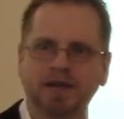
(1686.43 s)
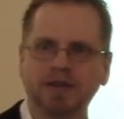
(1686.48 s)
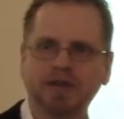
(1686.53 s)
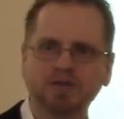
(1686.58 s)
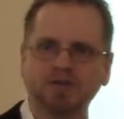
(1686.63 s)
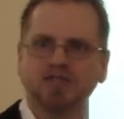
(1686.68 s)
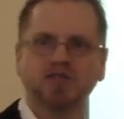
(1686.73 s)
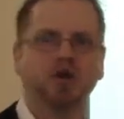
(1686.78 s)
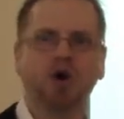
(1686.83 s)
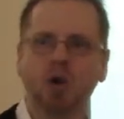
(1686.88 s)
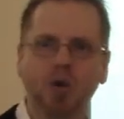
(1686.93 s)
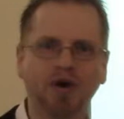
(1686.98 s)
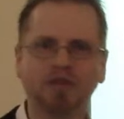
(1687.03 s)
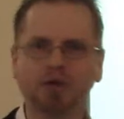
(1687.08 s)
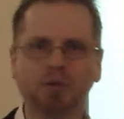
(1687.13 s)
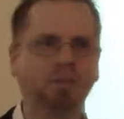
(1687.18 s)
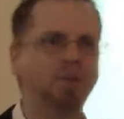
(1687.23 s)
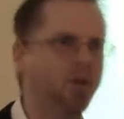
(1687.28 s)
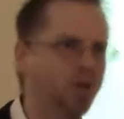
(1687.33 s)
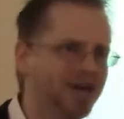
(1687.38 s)
There's no
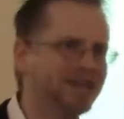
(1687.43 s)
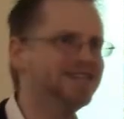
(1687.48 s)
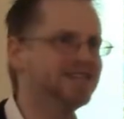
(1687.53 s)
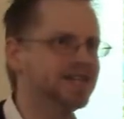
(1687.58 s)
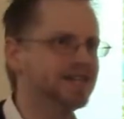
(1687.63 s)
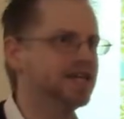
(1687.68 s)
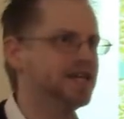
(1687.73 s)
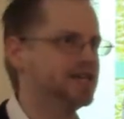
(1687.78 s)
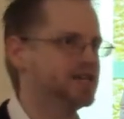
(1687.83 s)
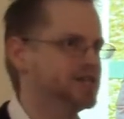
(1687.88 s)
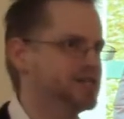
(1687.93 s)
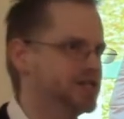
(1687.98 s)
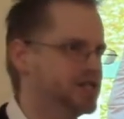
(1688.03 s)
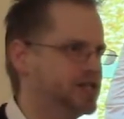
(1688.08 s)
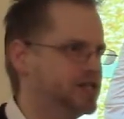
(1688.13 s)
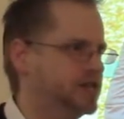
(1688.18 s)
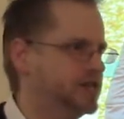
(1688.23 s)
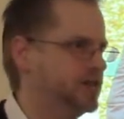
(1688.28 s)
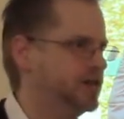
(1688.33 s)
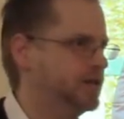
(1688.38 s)
other point to
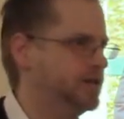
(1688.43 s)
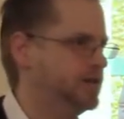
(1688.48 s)
this.